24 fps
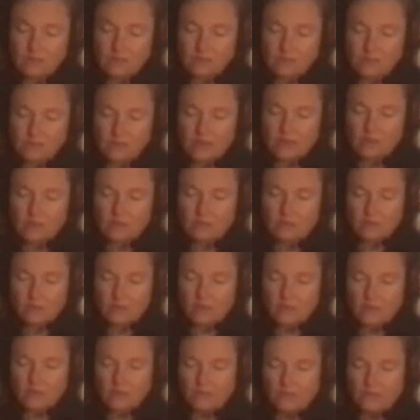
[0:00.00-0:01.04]
in this lab.
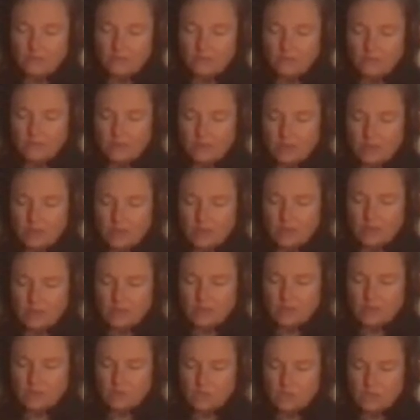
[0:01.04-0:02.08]

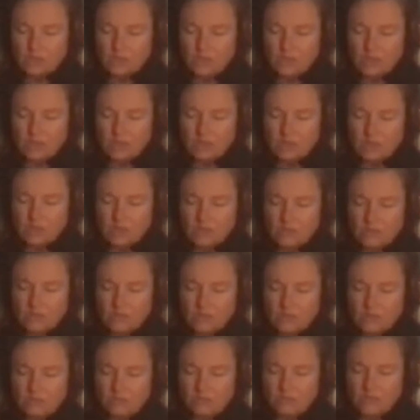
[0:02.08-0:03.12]
And it just like
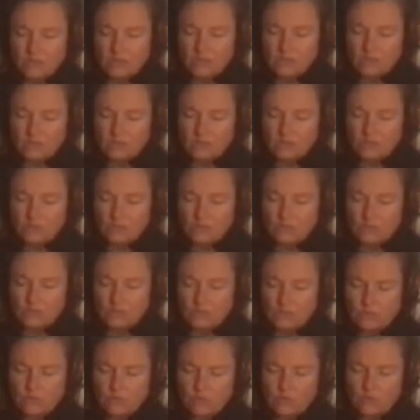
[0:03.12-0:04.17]
makes it all
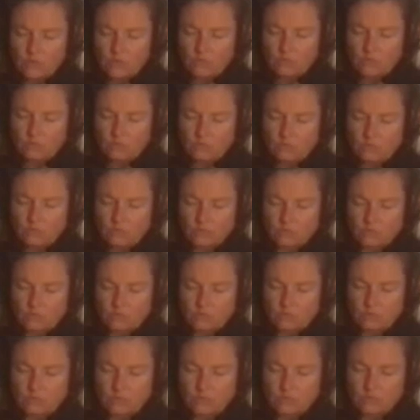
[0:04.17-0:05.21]
regrow.
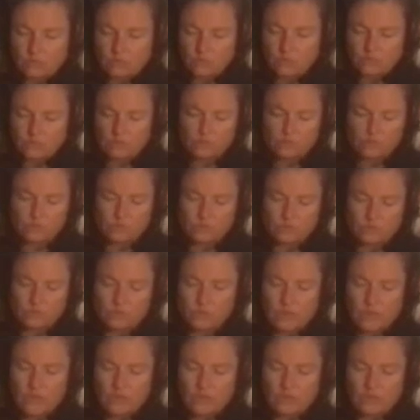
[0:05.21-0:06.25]
Not how to
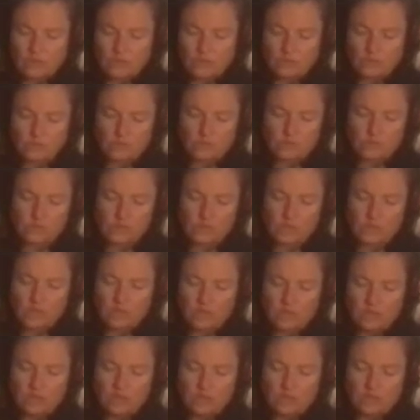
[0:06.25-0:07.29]
explain it looks
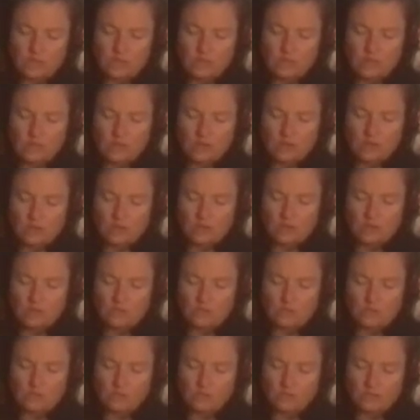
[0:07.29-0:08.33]
like
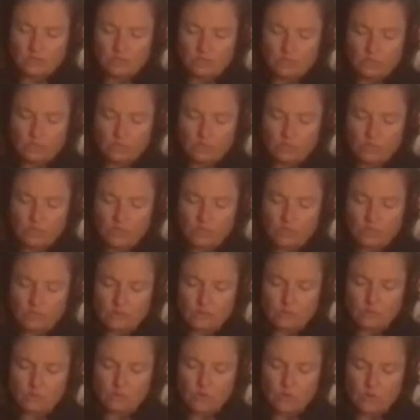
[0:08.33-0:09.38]
unbelievable like
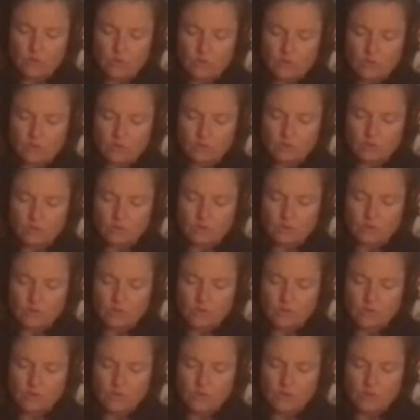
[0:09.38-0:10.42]
this part
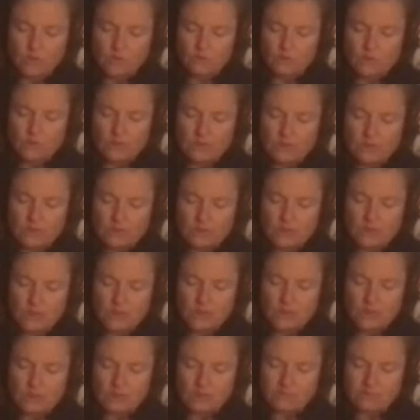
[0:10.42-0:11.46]
of the
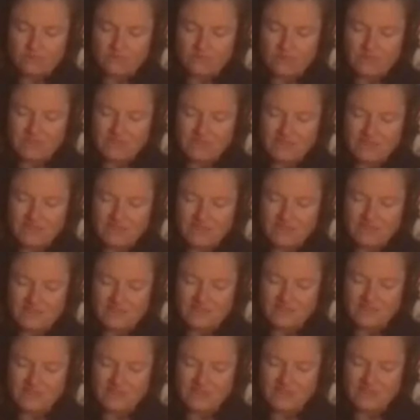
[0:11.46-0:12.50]
inside inside
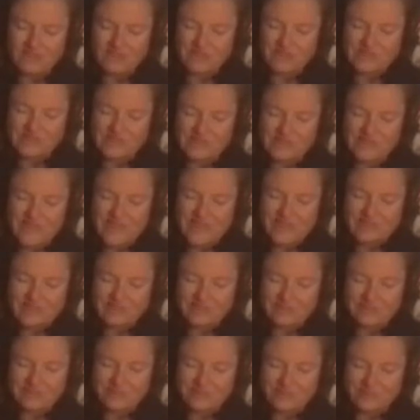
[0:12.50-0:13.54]
doesn't look the
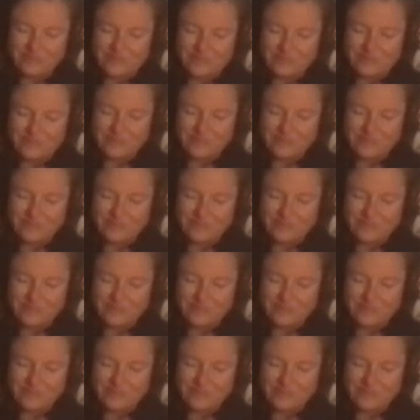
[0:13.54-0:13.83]
same